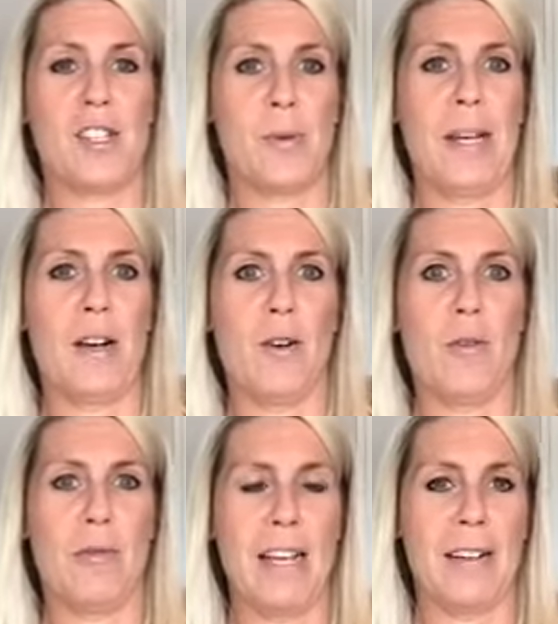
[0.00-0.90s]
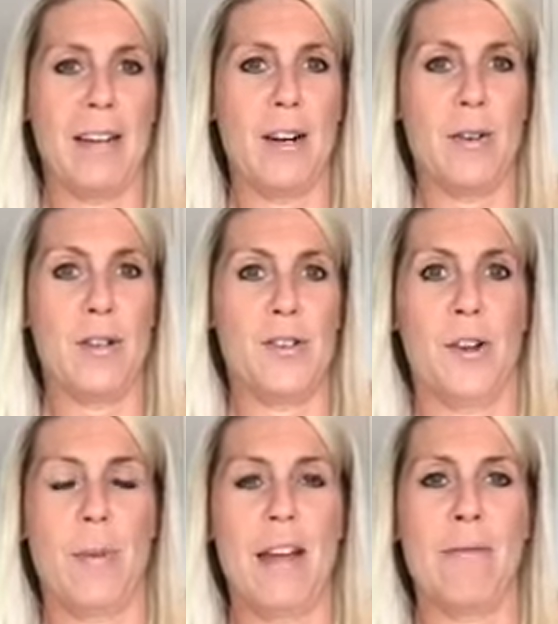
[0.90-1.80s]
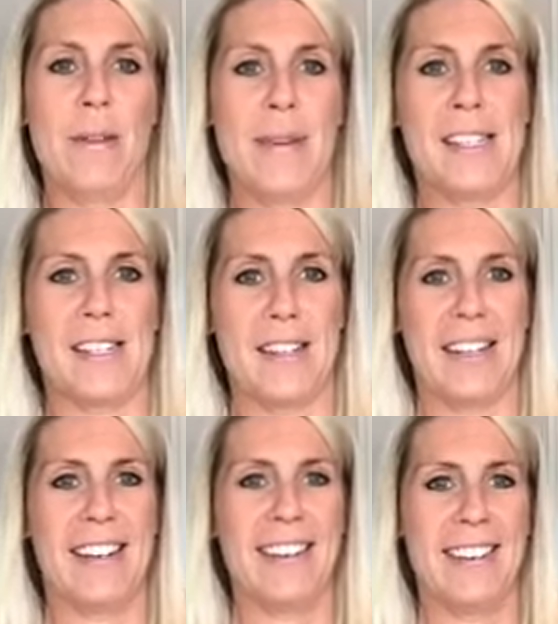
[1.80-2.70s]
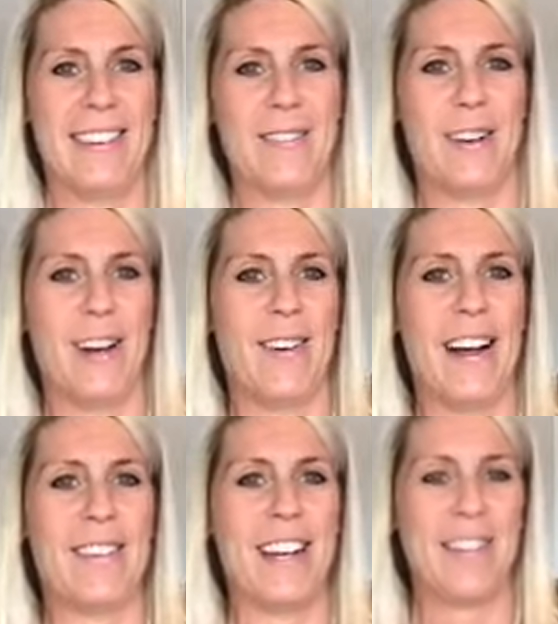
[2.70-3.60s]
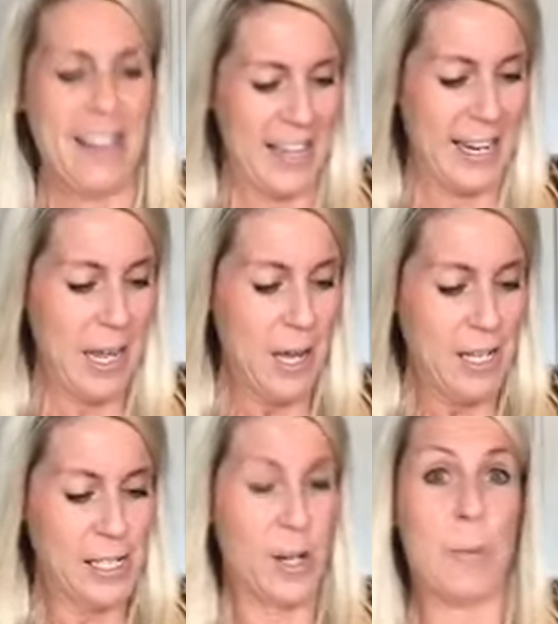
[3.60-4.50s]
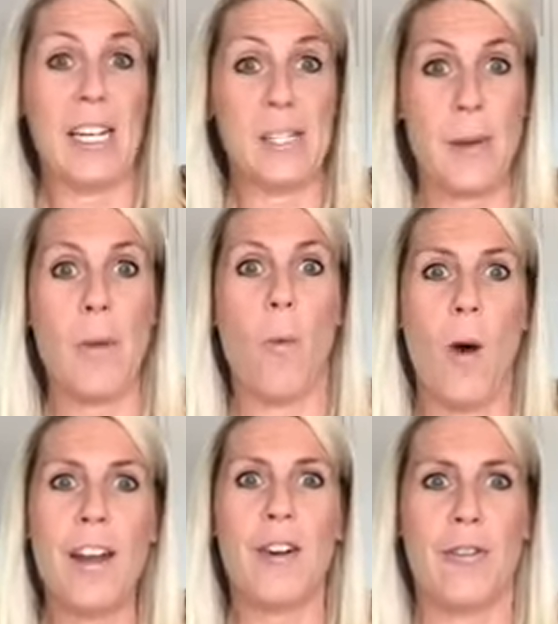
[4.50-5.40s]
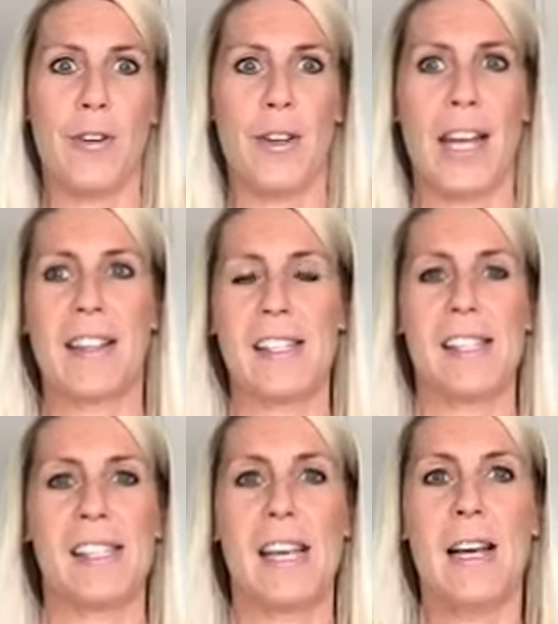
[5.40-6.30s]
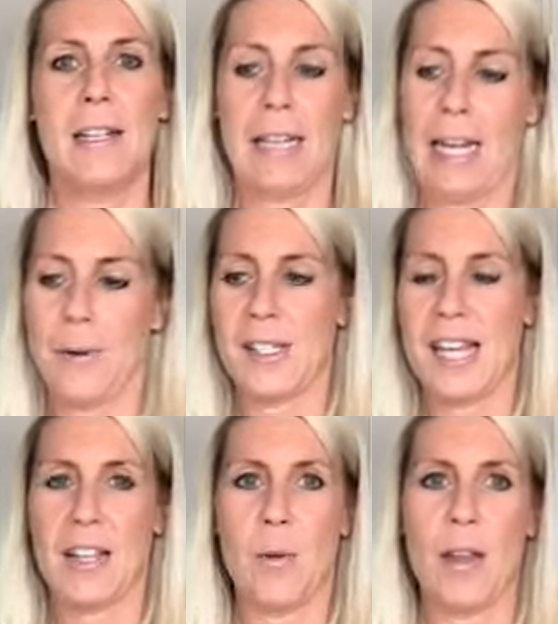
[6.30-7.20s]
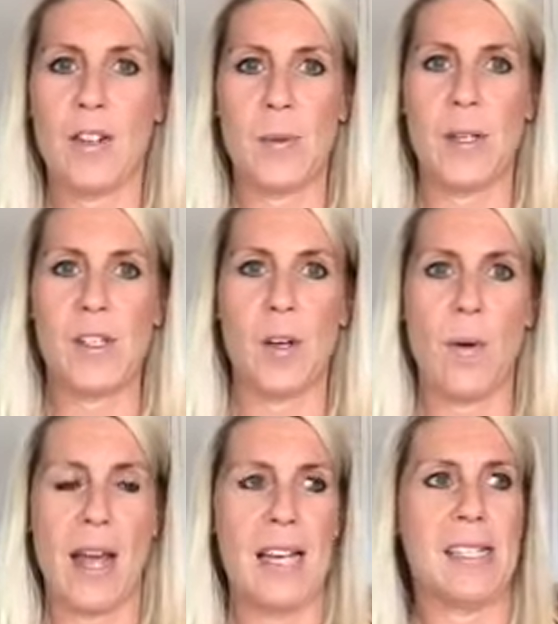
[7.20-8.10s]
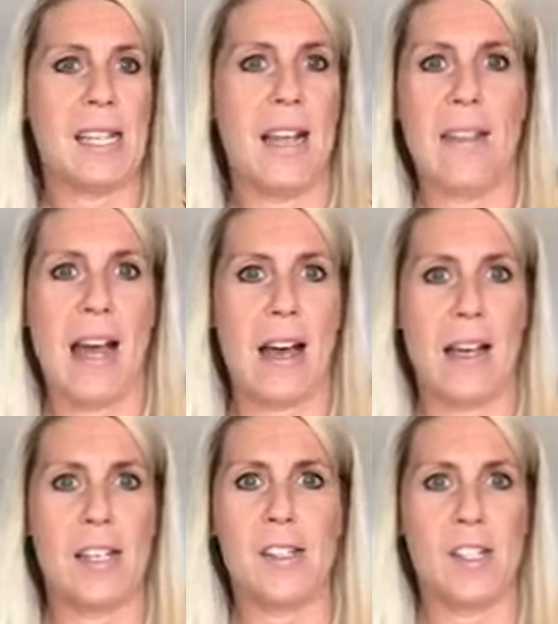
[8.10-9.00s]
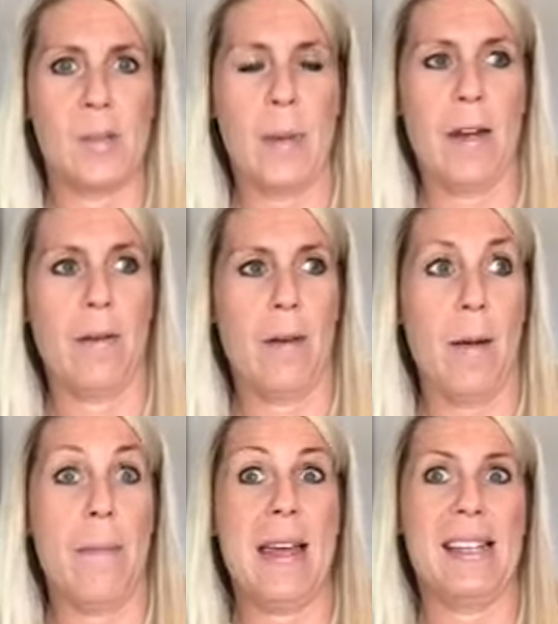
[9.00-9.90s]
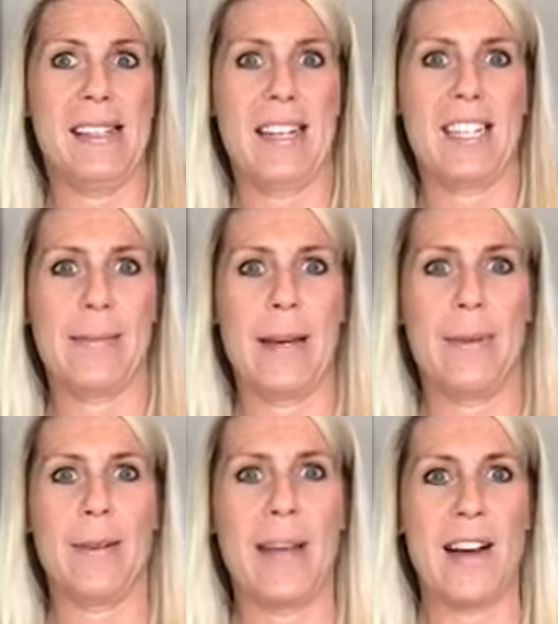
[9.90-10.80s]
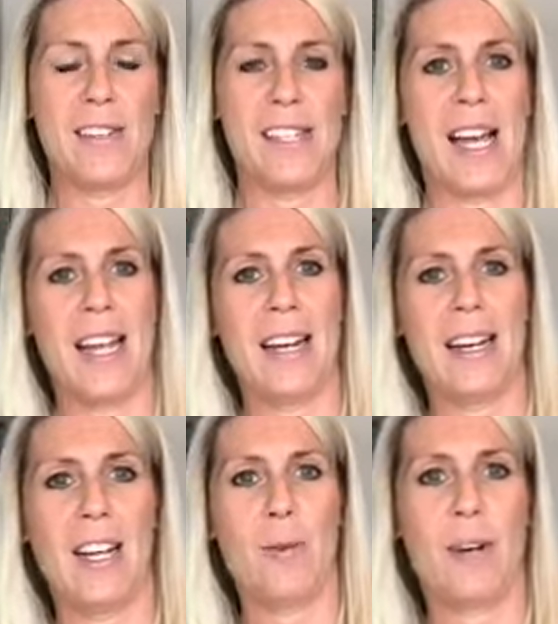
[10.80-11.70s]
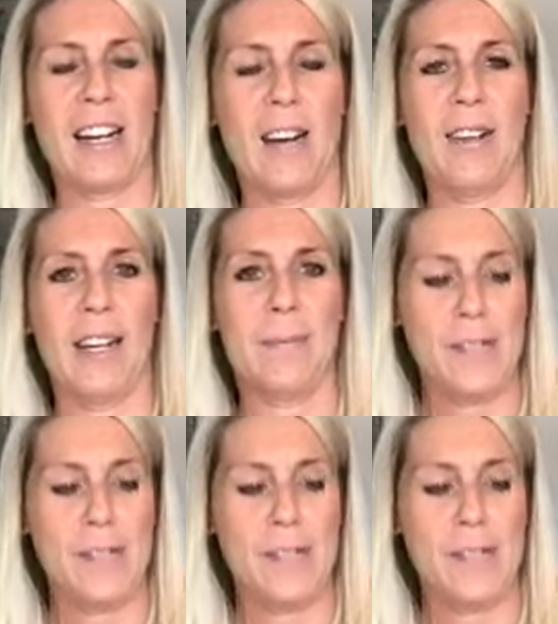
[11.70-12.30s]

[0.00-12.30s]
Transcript: So we go, like, you know, use their pavement basically and run around and everything. So, but it's been wonderful. Like, this is, like I was saying, the weather's been so nice, and that has just been amazing to be able to be outside and get a workout in.